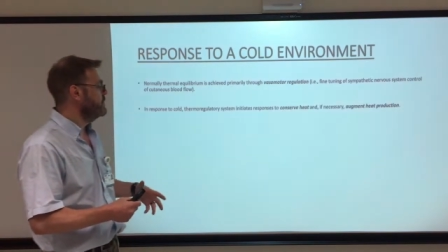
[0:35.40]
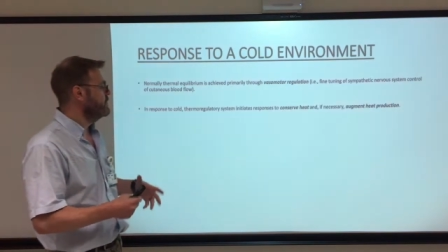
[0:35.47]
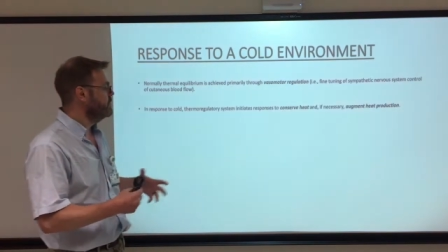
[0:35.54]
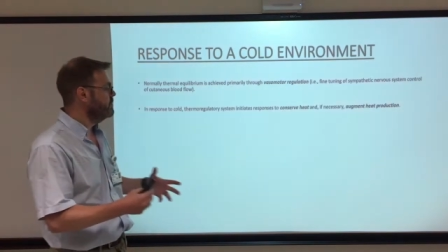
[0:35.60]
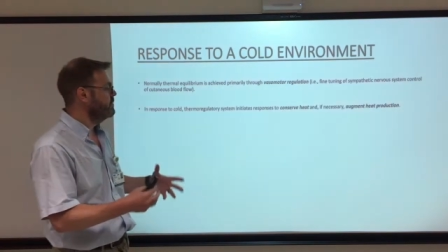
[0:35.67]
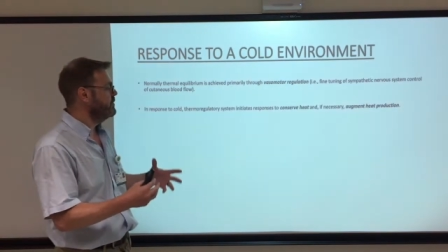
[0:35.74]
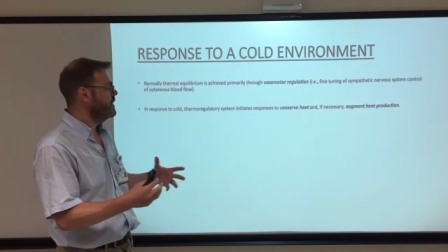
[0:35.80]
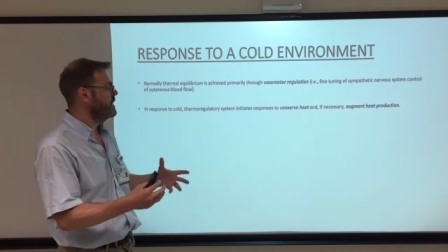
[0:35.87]
the
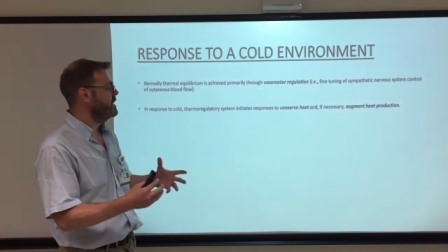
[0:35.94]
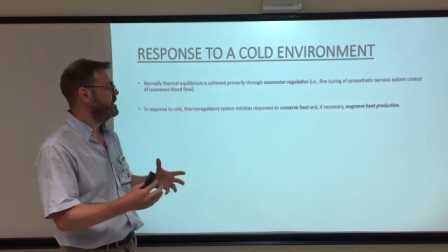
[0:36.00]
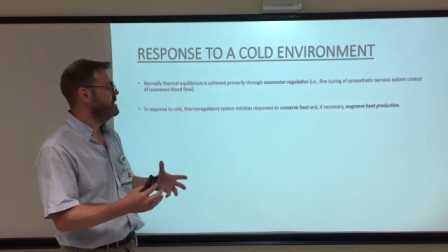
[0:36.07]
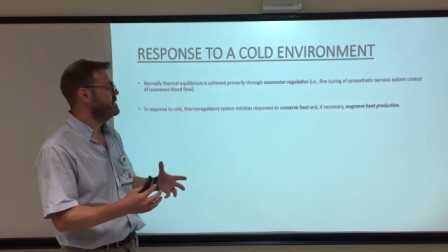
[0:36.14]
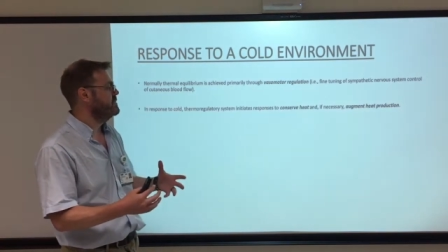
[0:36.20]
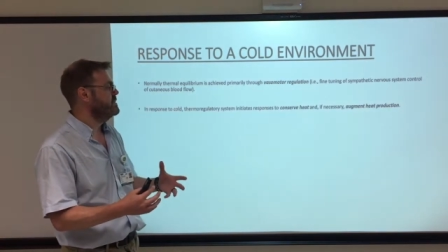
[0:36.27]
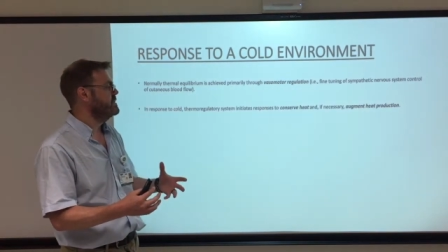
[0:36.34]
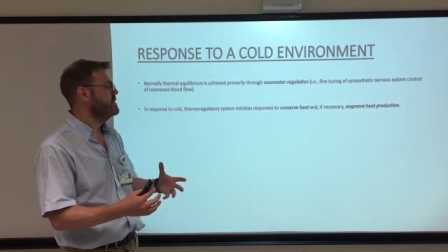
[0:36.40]

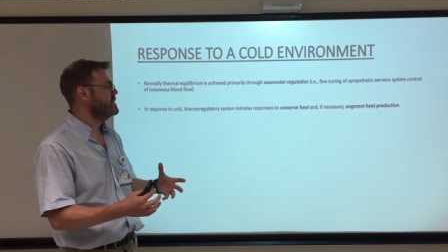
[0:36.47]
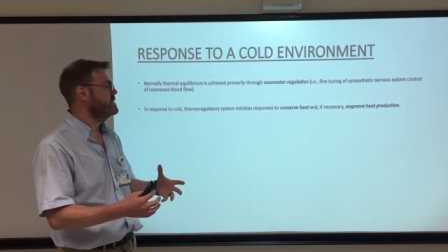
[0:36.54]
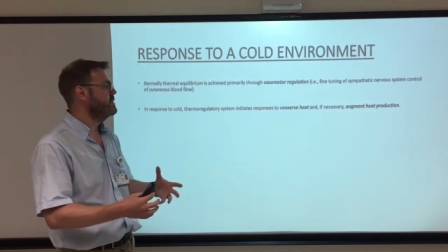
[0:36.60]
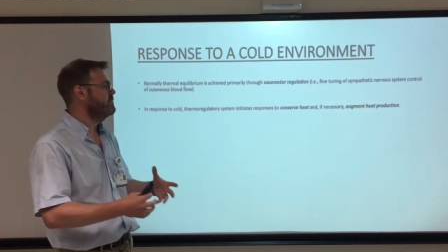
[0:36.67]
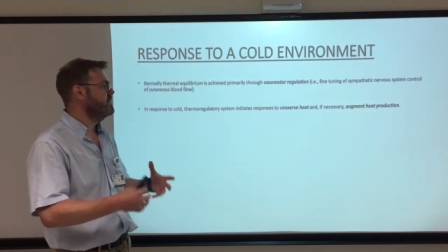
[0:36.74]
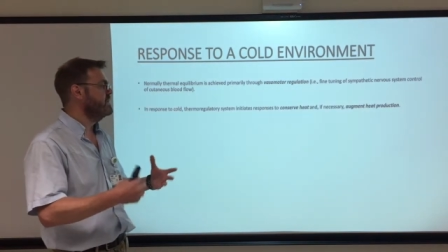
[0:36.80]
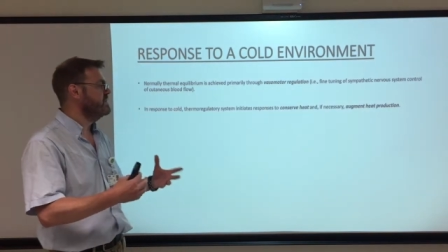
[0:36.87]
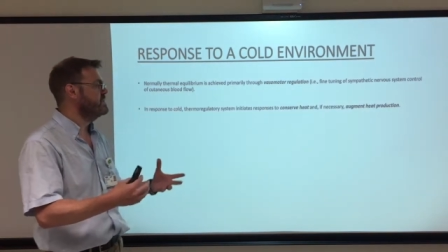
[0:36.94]
thermoregulatory
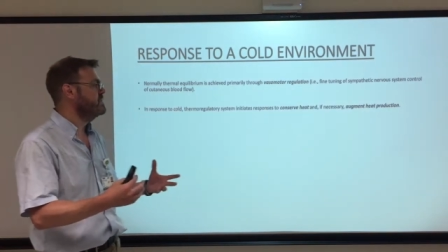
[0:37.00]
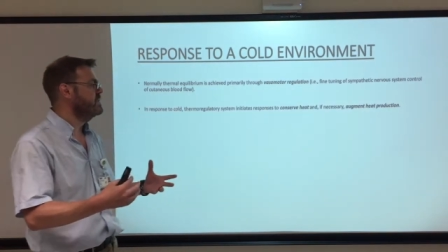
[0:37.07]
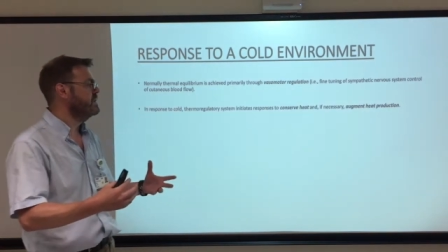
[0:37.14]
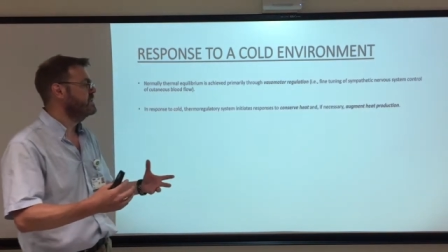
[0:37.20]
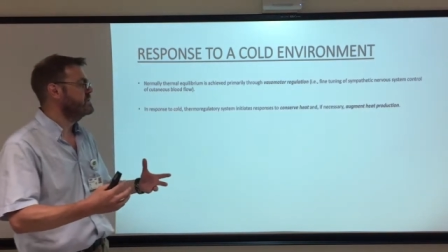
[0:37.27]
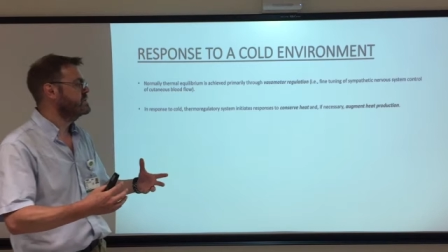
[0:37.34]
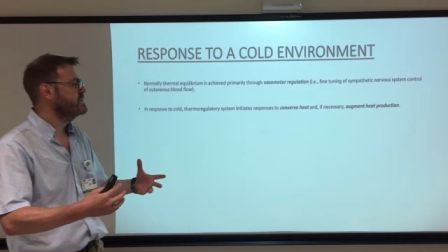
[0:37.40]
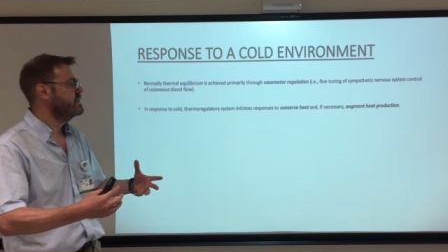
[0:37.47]
system
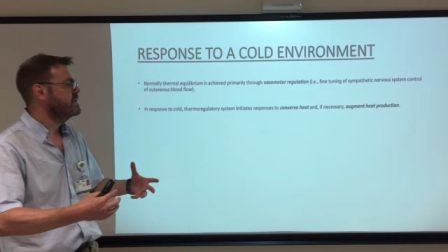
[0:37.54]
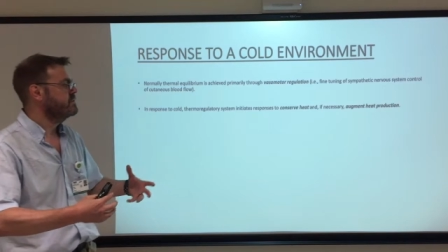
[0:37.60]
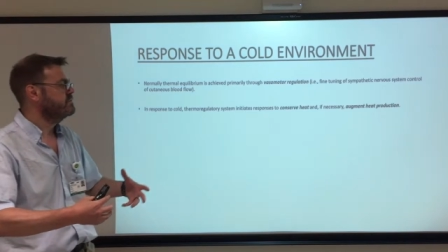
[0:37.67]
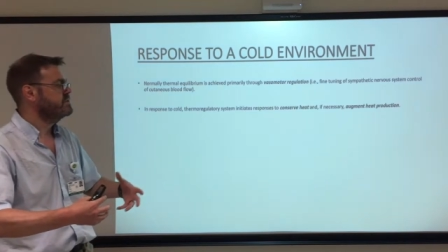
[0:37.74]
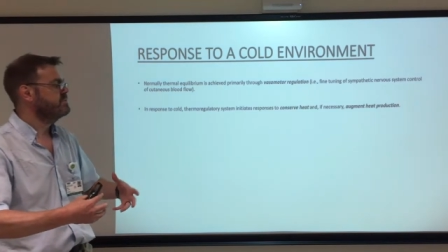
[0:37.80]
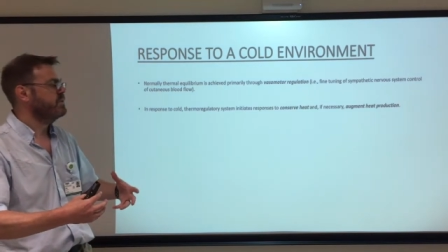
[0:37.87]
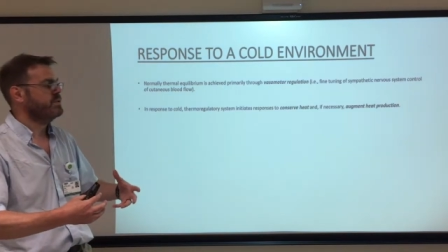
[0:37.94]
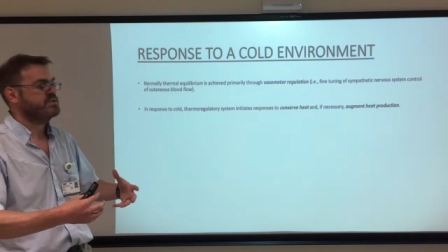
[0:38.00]
initiates
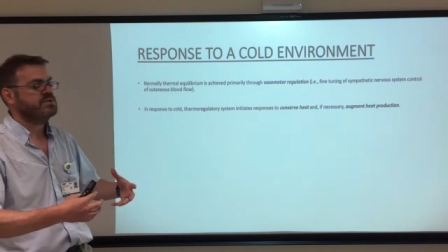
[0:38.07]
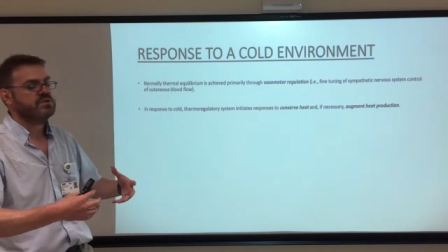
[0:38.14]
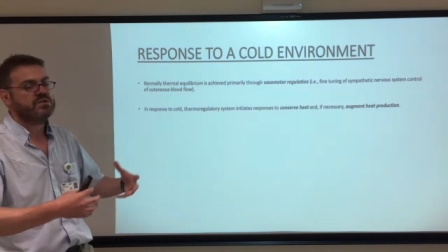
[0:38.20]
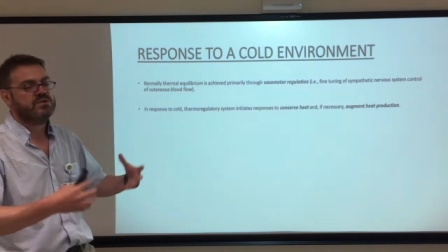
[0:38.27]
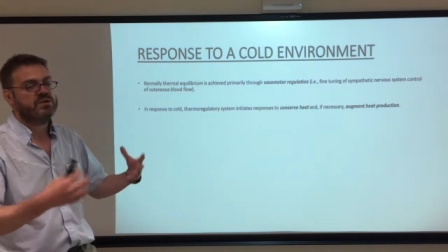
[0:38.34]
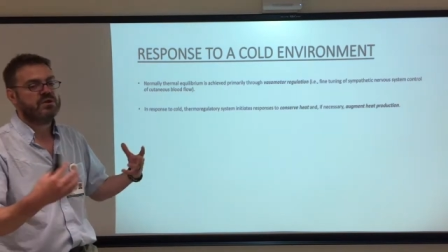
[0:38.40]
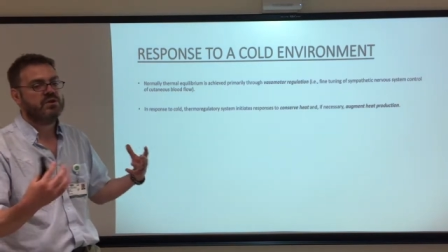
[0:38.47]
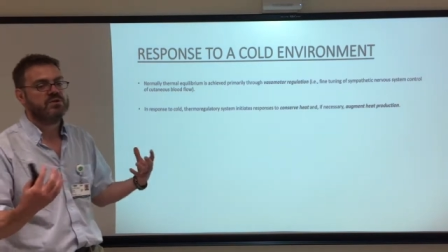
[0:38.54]

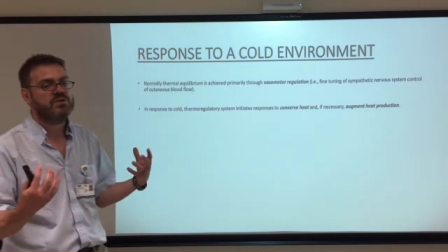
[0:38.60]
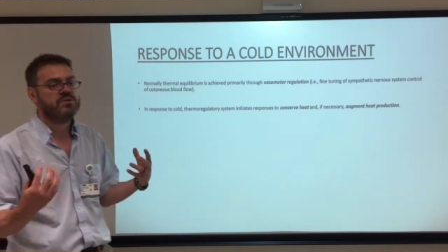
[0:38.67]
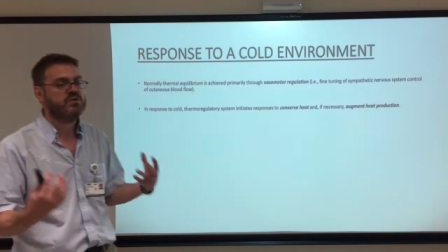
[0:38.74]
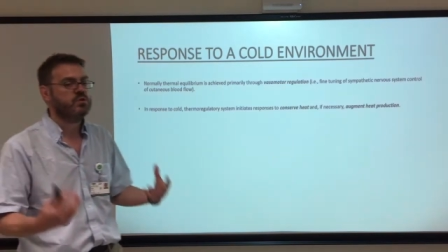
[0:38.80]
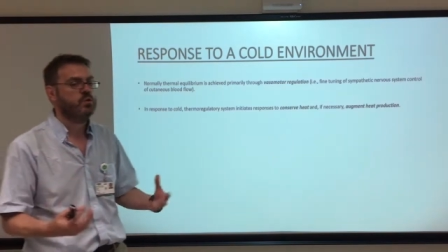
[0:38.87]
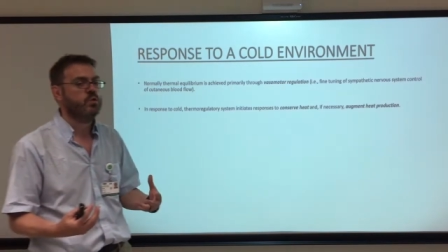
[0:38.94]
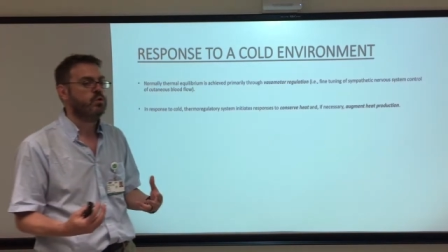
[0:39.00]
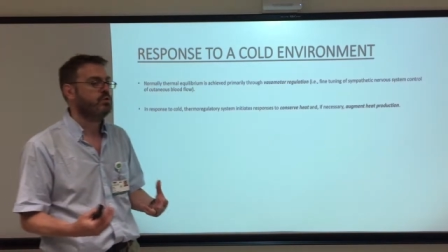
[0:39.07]
responses to
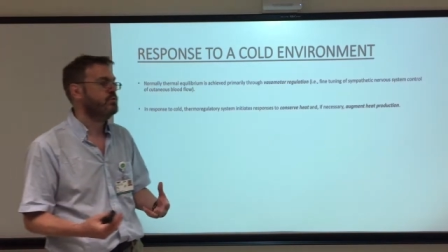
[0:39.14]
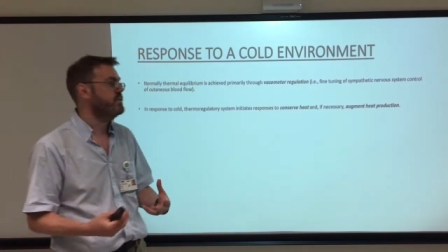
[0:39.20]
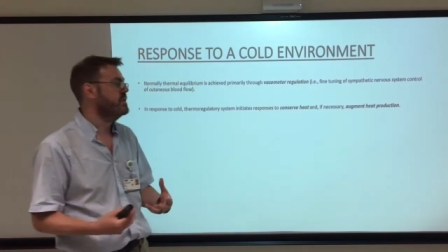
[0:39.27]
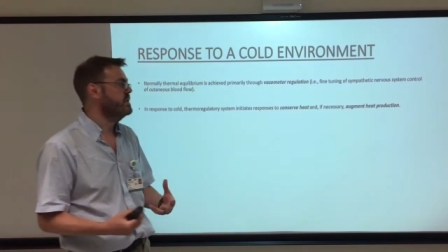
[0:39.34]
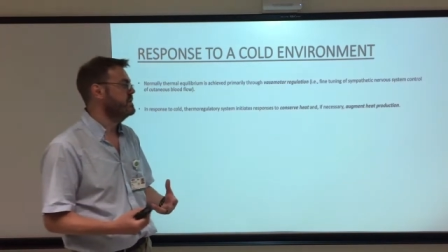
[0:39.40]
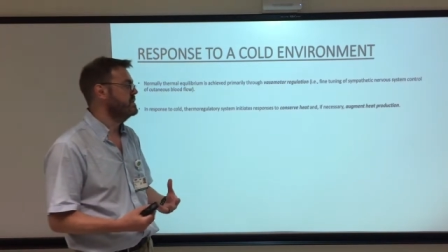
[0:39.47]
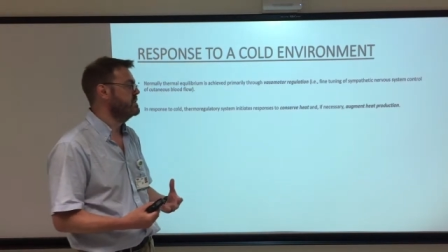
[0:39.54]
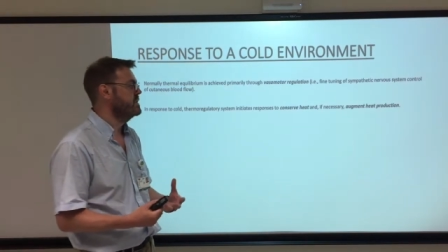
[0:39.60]
conserve
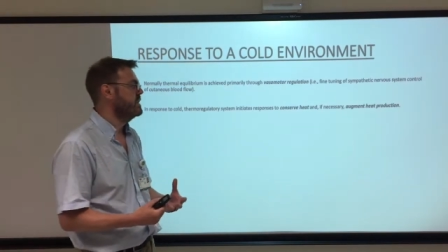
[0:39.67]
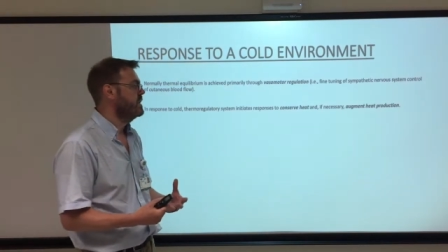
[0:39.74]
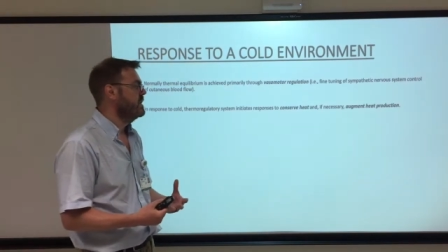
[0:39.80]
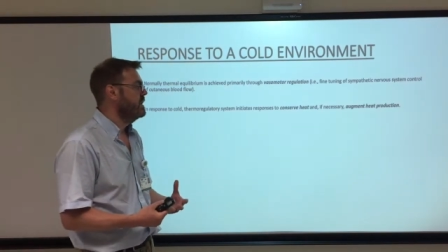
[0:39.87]
heat